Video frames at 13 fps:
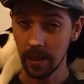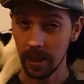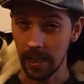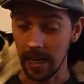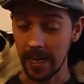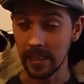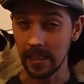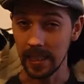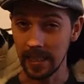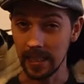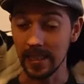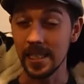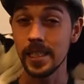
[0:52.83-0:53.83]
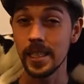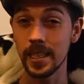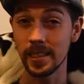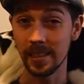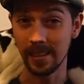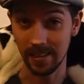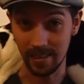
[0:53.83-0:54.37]
in
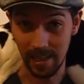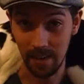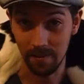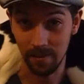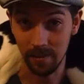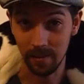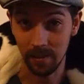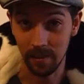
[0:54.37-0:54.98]
1867.